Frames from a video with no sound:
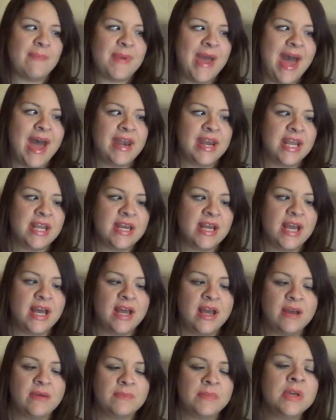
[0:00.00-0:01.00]
added,
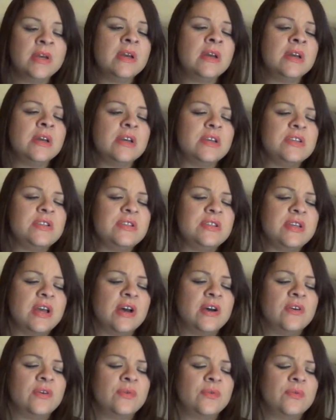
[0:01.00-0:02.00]

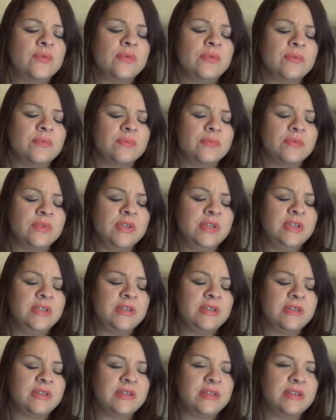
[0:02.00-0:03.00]
so
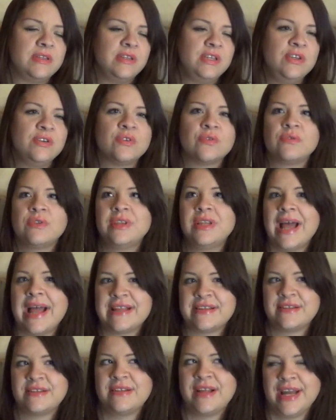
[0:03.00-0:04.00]
you're
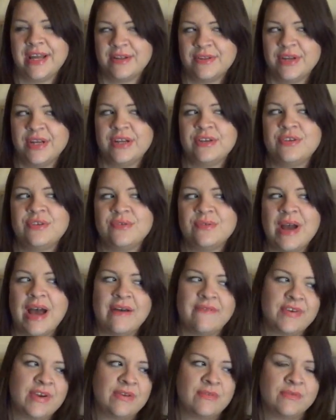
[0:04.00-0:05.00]
less likely to
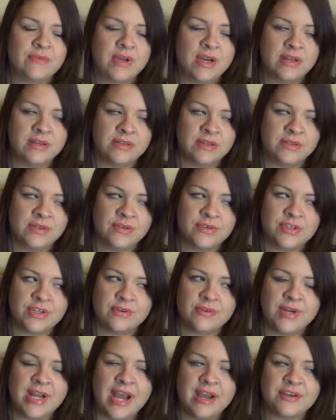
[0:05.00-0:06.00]
have an
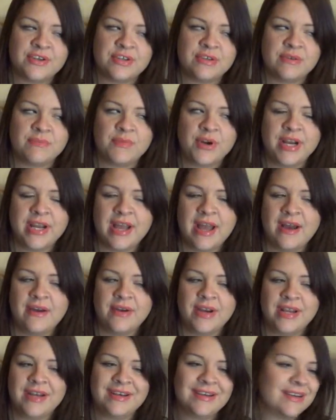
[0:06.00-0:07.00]
allergic reaction and break
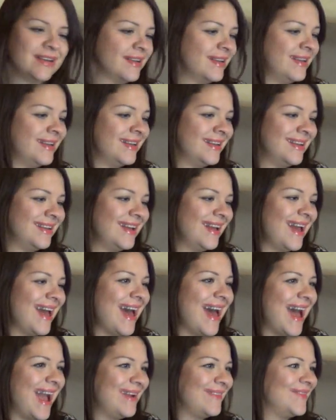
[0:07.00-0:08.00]
out. And
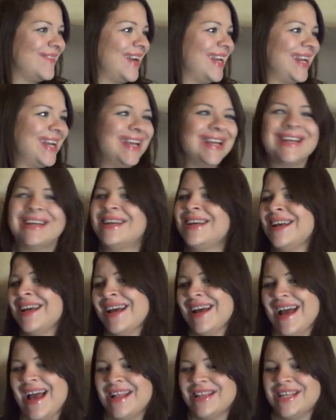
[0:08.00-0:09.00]
hi buddy.
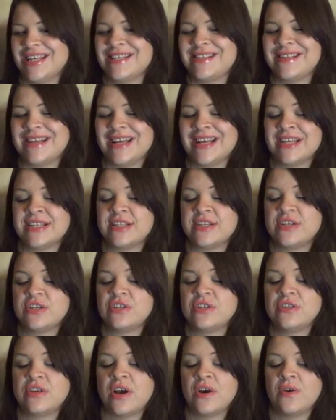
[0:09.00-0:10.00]
And this is
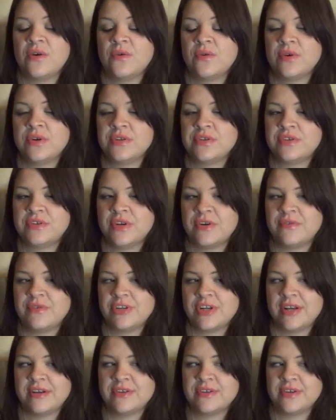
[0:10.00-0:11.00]
so
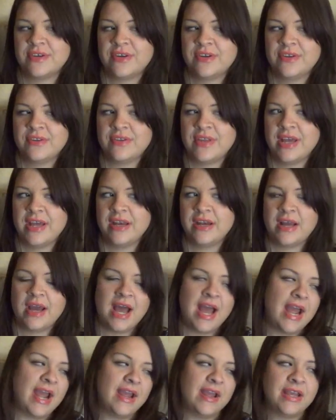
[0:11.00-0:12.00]
gentle that
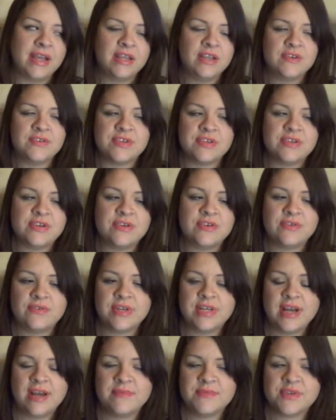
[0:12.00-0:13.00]
I can use it 2 to
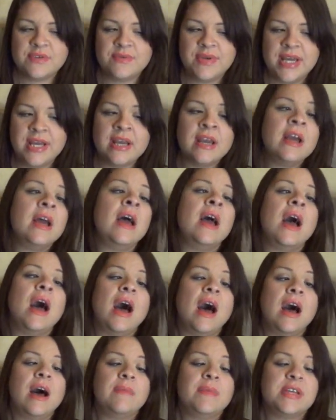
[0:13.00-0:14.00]
3 times a week.
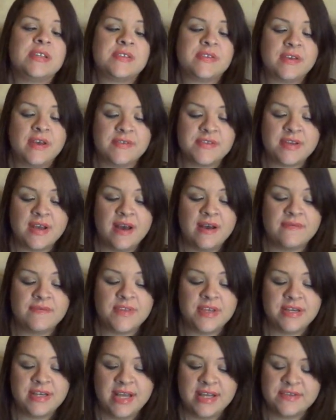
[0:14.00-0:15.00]
It sloughs off
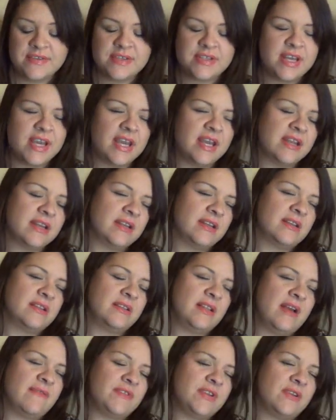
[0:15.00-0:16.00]
the dead skin, the
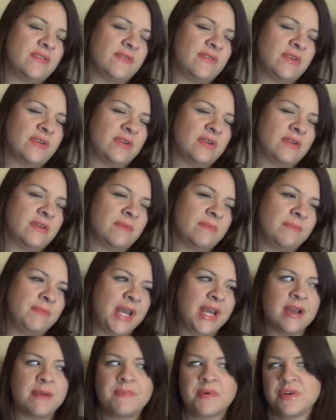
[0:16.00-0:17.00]
leftover
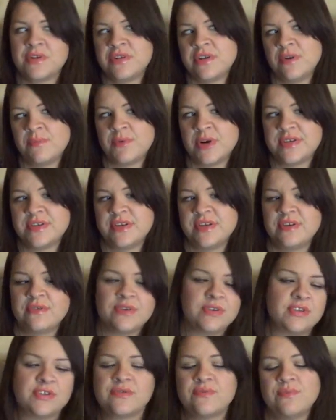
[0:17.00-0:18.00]
makeup or soap residue,
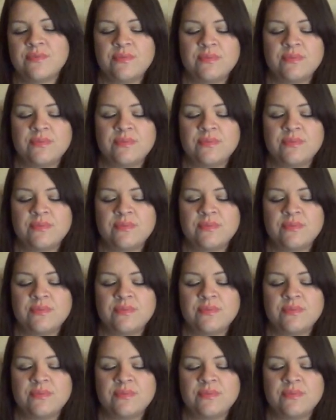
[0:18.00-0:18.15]
or just